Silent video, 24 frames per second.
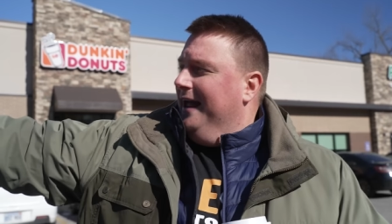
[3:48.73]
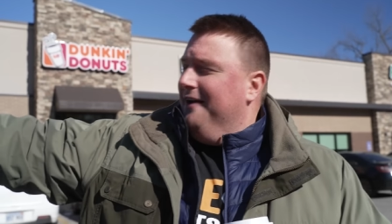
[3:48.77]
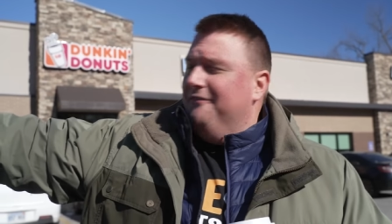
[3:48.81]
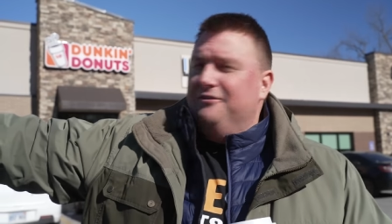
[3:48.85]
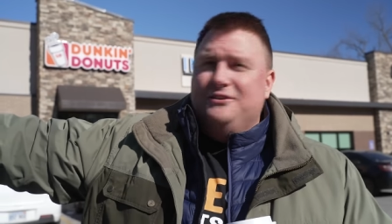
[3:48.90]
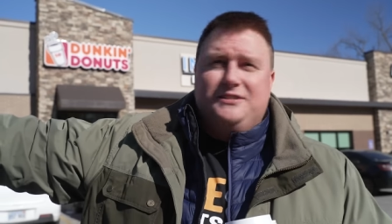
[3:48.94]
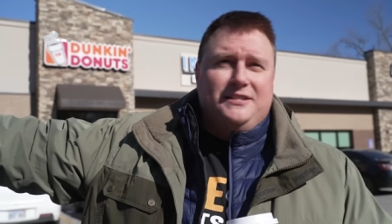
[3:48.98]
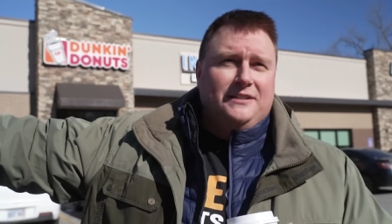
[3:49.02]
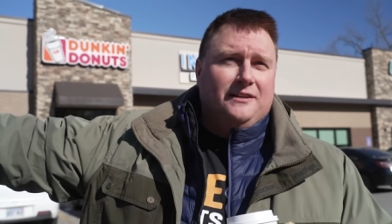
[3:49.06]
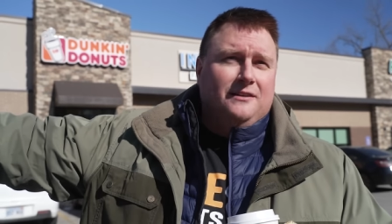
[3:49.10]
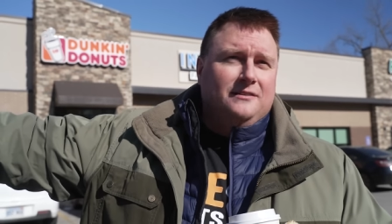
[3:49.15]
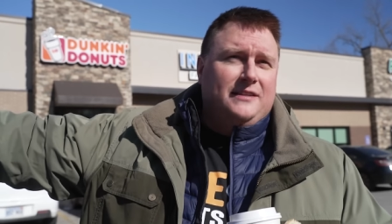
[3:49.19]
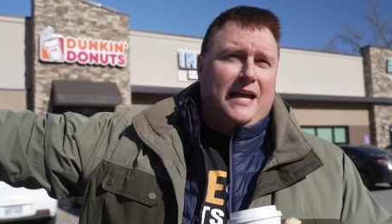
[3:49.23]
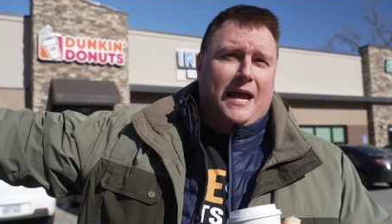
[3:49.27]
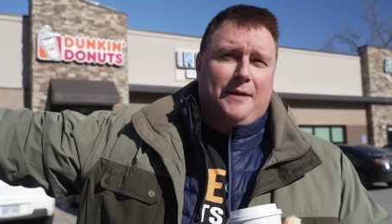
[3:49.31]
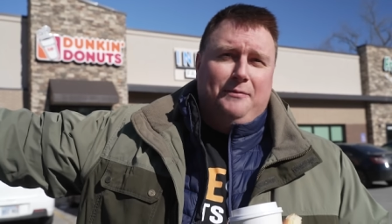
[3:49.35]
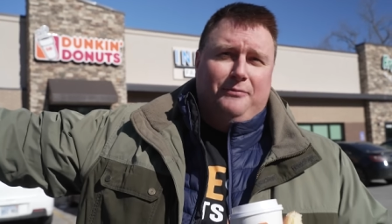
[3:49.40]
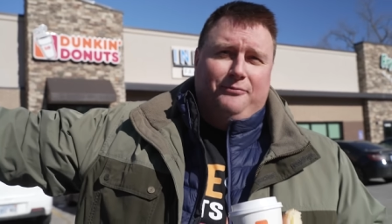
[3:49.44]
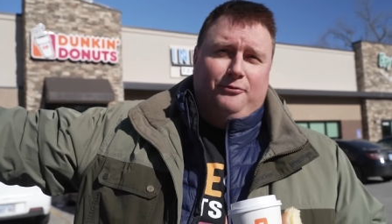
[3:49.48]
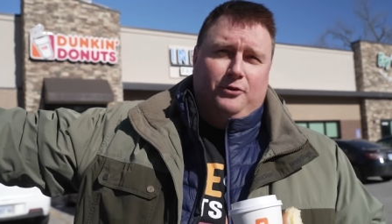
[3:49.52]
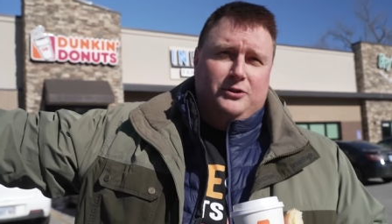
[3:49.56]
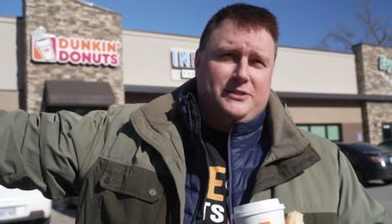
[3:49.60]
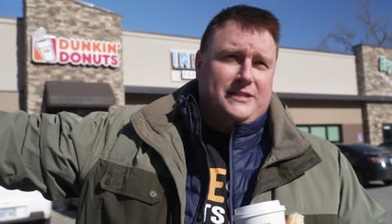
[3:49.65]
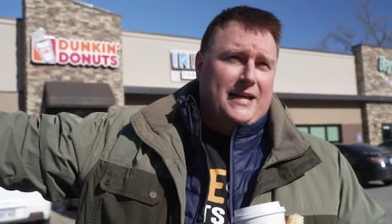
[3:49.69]
every single day
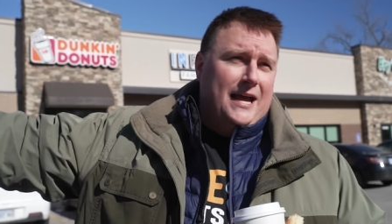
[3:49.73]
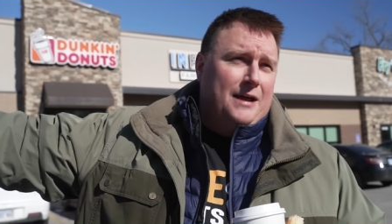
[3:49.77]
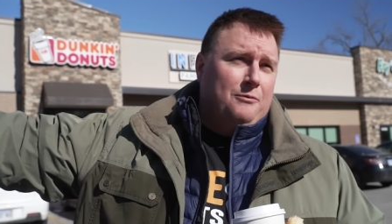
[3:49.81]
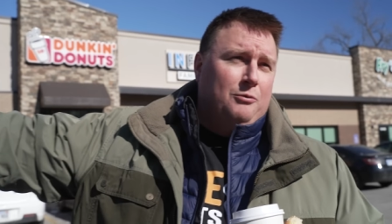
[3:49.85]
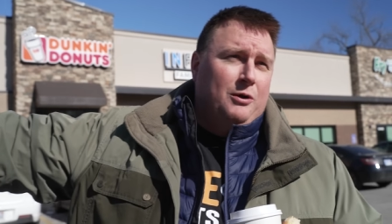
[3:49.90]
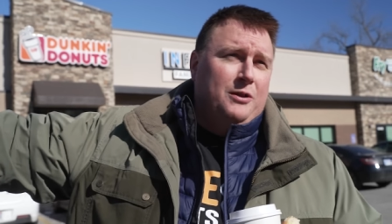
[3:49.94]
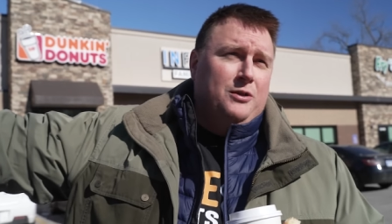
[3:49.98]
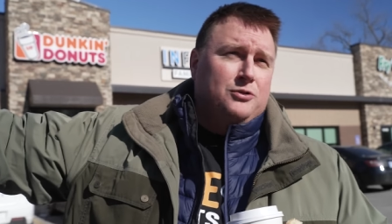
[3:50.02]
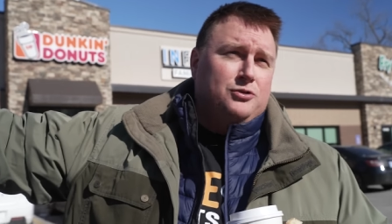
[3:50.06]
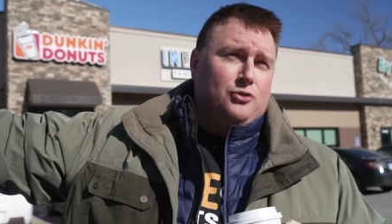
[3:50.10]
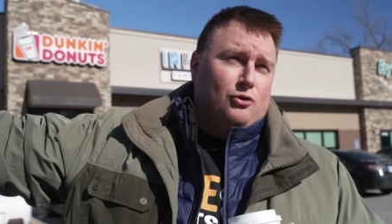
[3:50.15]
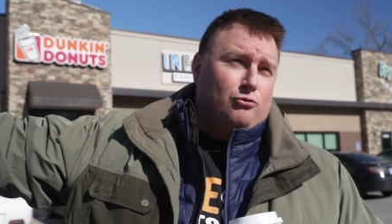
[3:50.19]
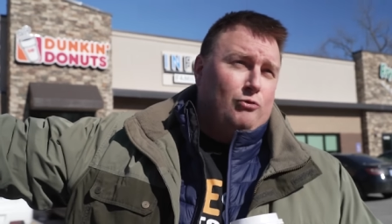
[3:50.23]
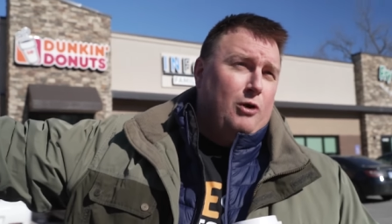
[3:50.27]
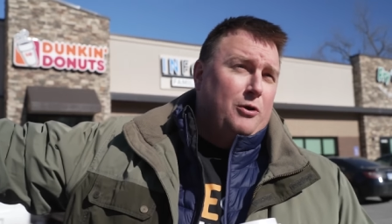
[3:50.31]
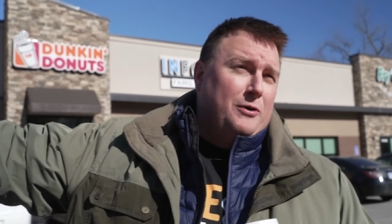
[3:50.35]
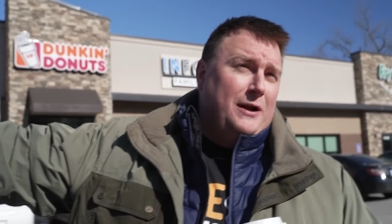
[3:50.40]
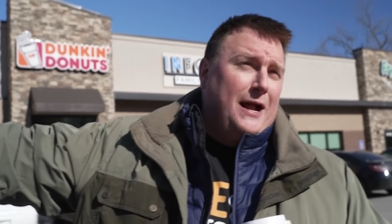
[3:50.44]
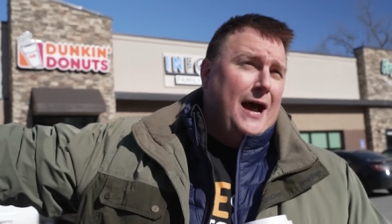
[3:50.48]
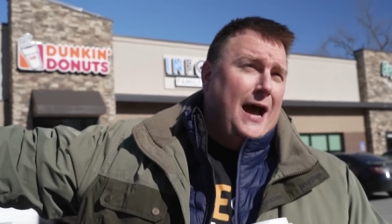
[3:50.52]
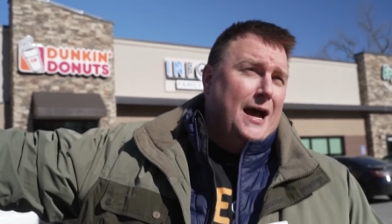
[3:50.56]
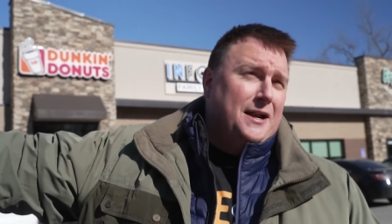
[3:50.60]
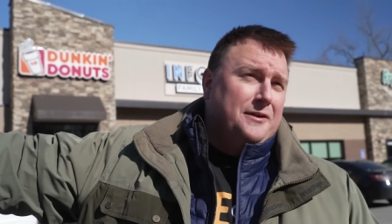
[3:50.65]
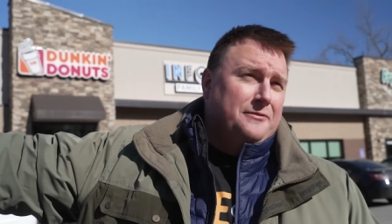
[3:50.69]
before she had one of those
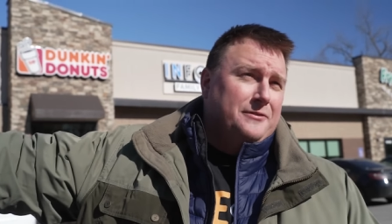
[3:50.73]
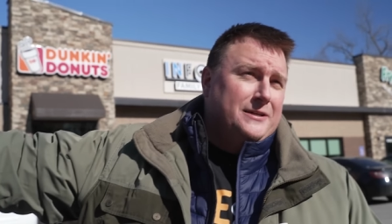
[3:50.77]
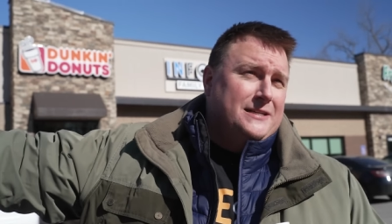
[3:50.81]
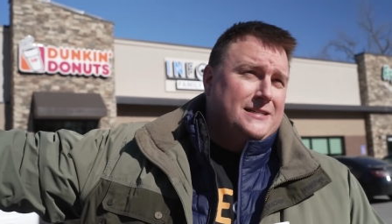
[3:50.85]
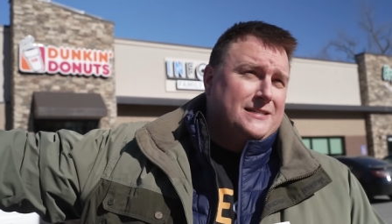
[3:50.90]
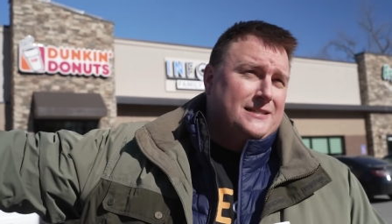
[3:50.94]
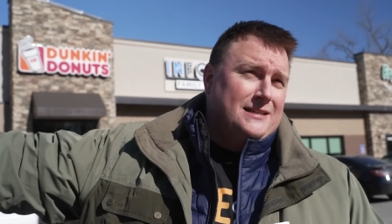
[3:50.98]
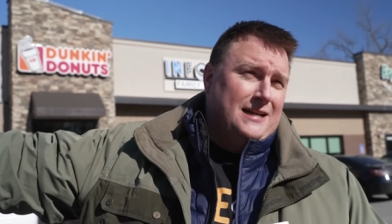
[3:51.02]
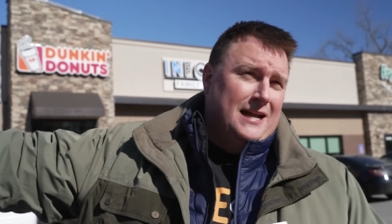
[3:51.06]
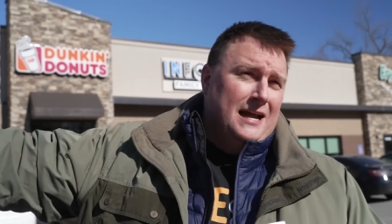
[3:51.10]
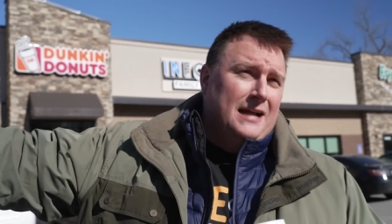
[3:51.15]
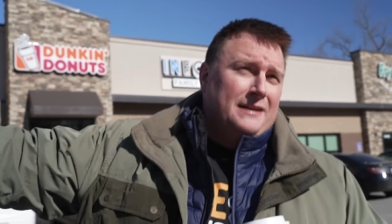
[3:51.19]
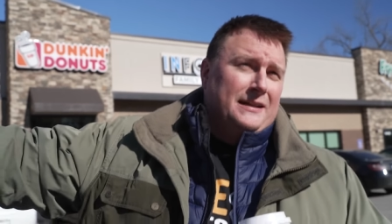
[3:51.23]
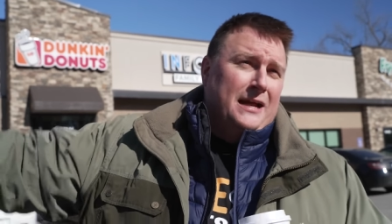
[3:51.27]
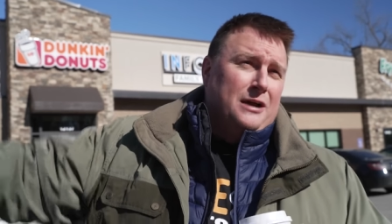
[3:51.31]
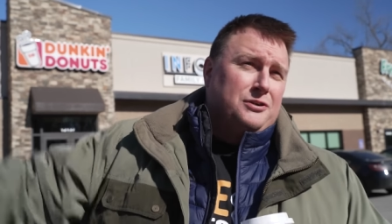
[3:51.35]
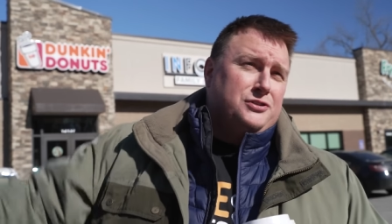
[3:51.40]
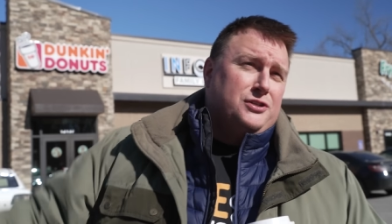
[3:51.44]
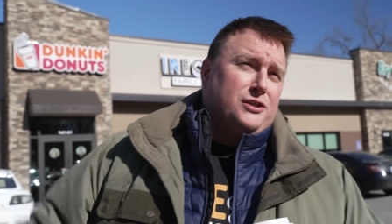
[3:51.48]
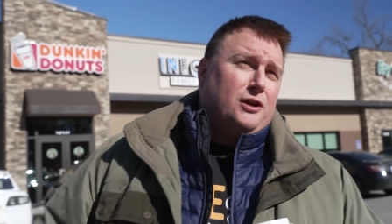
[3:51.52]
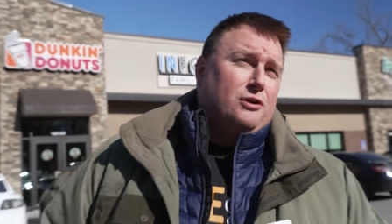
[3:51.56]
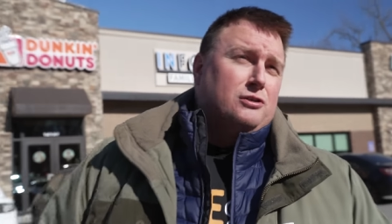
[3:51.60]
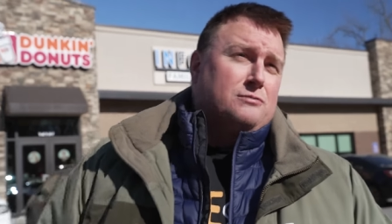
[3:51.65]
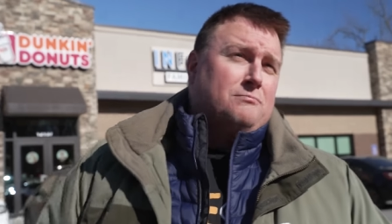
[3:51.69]
corroded arteries. Now
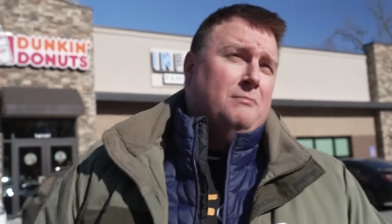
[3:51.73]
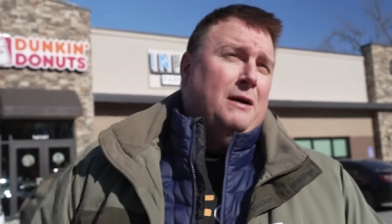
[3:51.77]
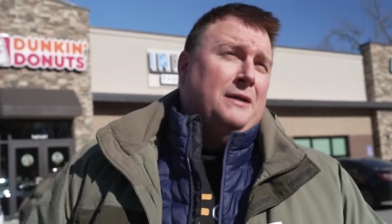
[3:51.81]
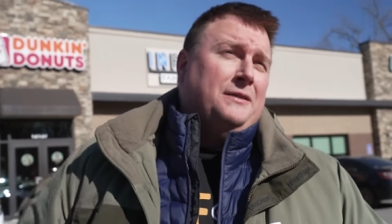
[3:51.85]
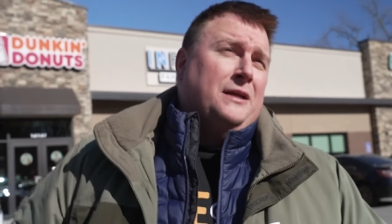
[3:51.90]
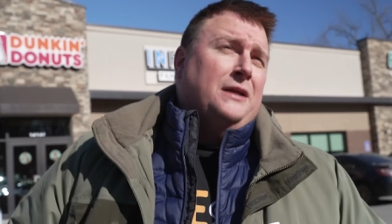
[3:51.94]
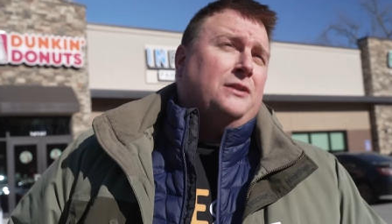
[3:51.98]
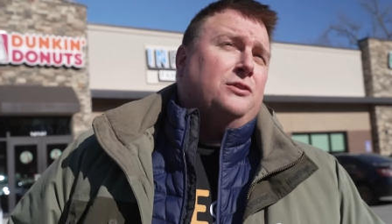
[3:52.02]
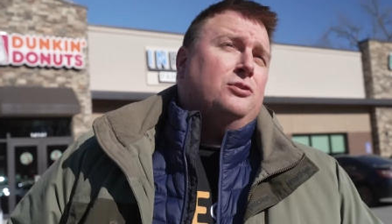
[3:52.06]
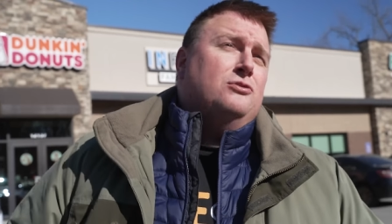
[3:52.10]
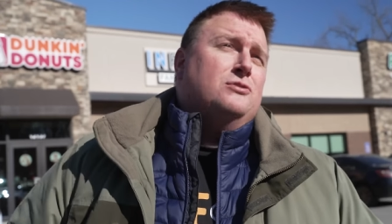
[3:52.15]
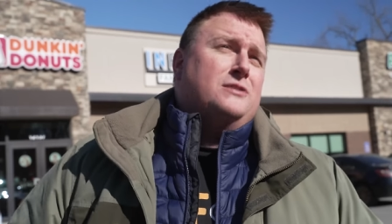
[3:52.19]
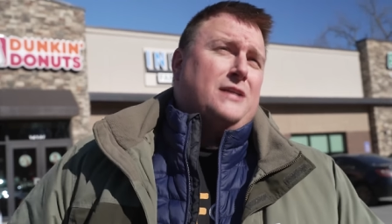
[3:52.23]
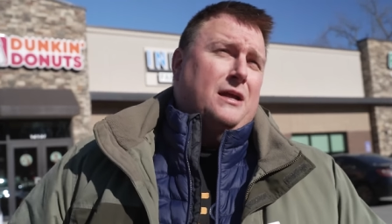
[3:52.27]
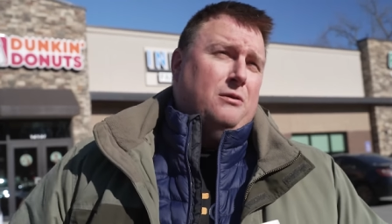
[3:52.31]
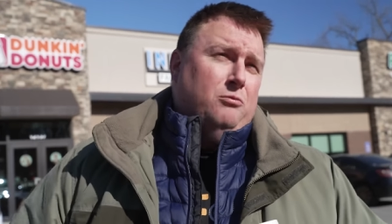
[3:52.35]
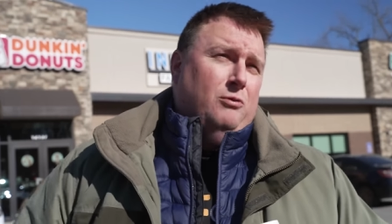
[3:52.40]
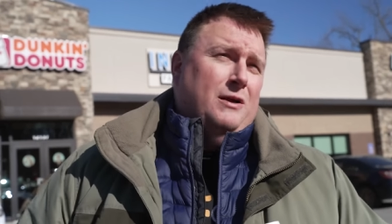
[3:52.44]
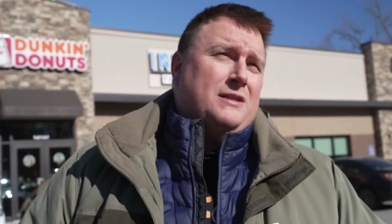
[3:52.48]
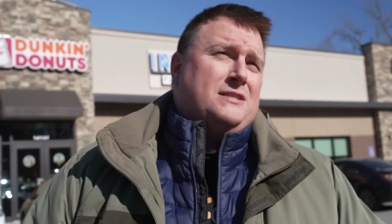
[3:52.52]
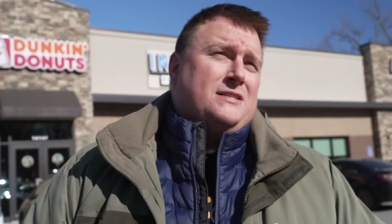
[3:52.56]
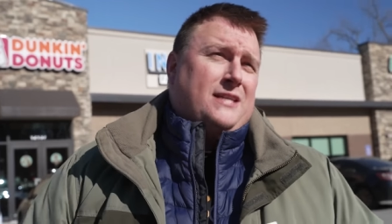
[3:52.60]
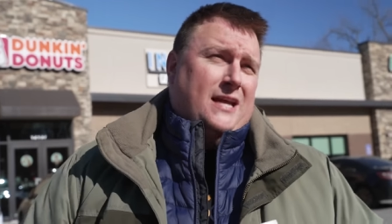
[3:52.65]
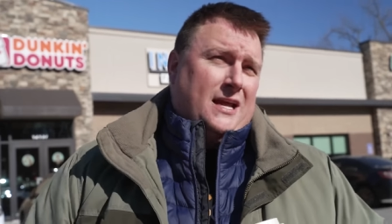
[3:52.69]
she goes Monday, Tuesday,
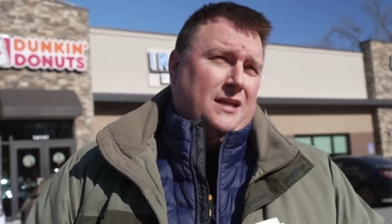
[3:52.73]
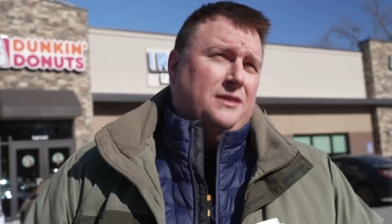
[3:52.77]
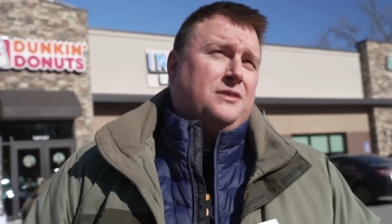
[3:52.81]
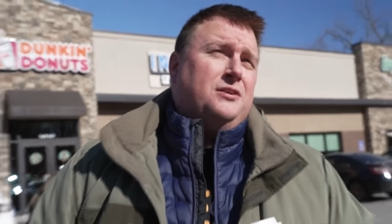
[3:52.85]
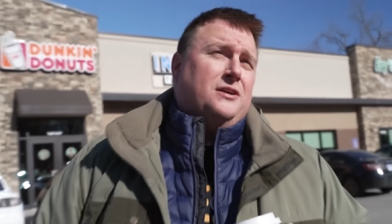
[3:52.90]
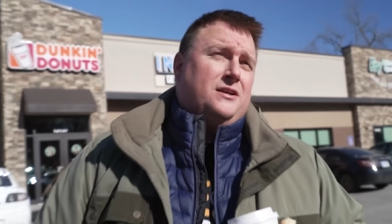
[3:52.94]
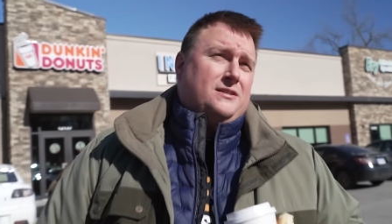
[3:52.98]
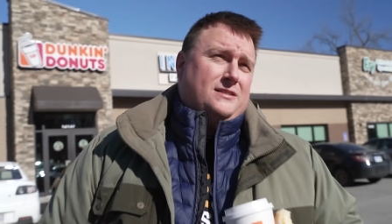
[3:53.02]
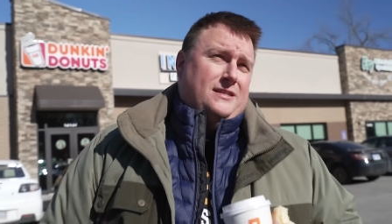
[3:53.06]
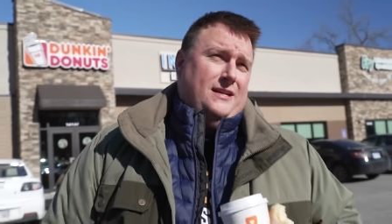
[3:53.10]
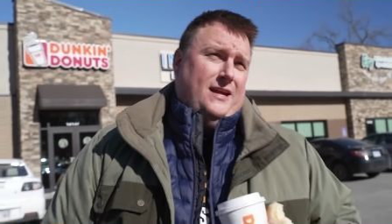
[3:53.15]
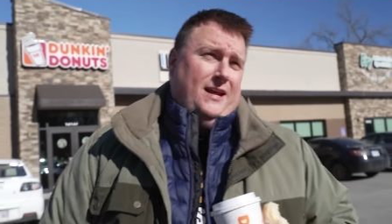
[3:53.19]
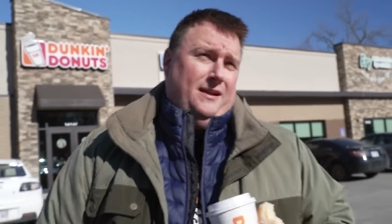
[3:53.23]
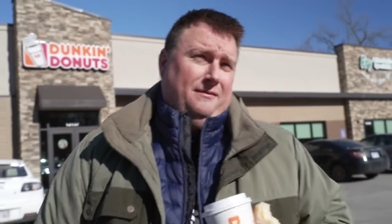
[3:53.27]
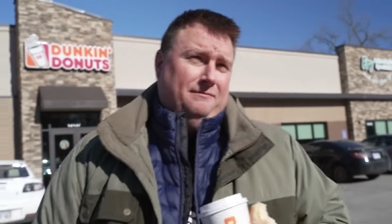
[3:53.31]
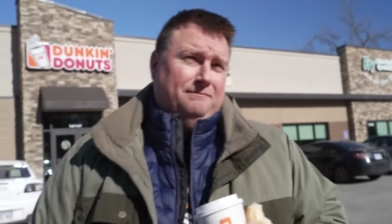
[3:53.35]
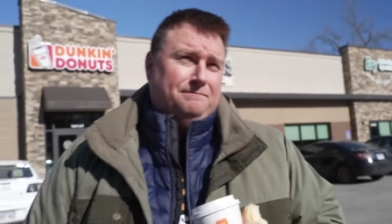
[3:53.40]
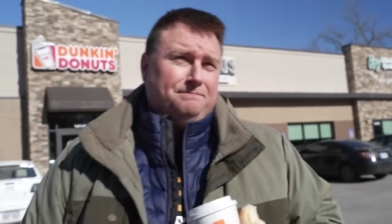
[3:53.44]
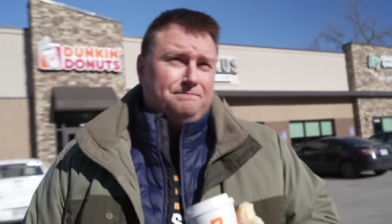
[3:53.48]
Wednesday, and Thursday.